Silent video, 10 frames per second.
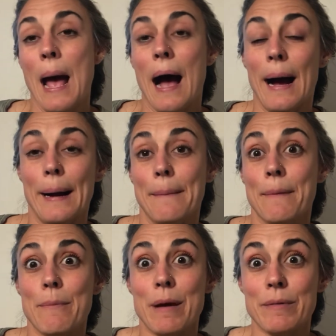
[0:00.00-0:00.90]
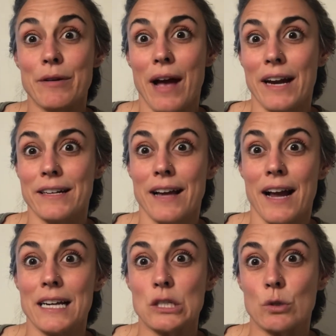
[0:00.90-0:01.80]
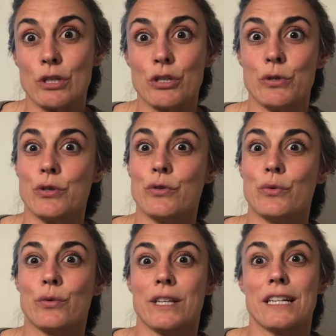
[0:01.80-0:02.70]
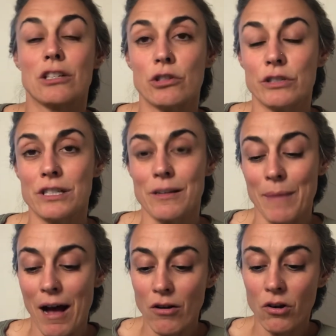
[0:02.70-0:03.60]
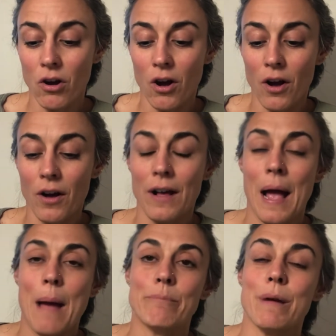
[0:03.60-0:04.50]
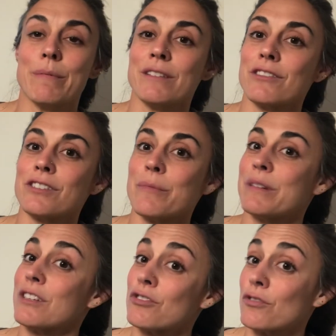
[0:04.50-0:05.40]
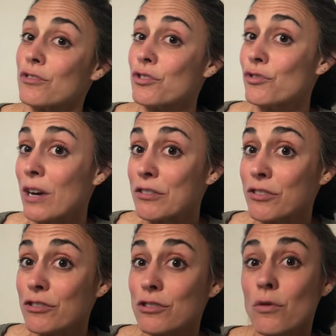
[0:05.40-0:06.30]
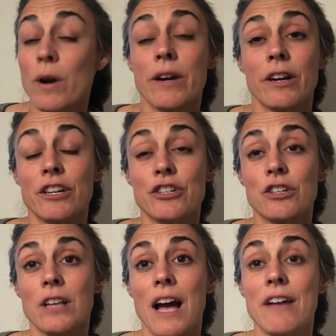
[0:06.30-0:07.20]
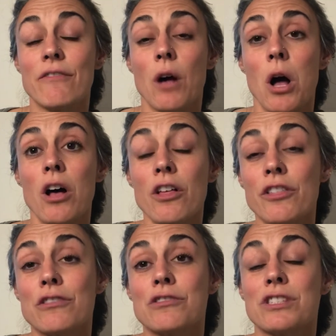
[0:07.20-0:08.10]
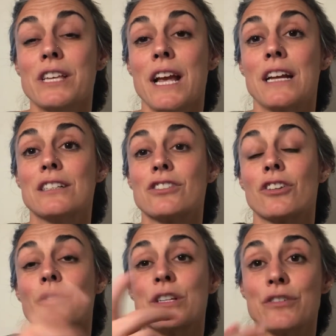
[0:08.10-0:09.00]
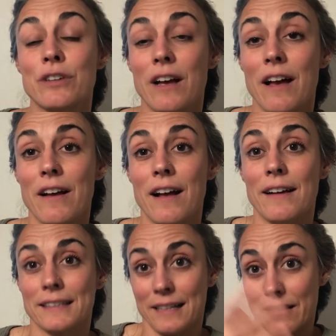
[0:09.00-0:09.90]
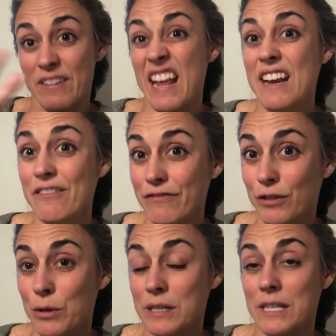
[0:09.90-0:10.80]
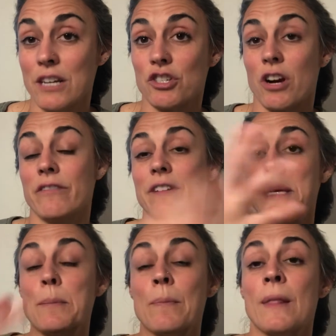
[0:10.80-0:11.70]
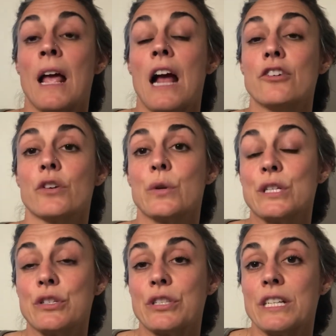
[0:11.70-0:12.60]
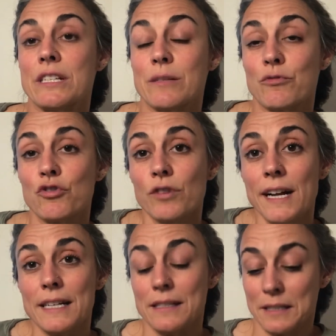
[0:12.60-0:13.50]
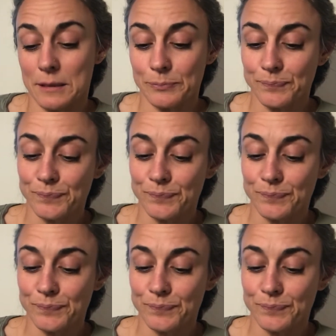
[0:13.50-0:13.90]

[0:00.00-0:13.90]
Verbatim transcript: um, maybe you had a night or two that included some alcohol. Maybe there's some additional stressors going on in your life. All those things are going to kind of influence HRV and you're going to see some trends.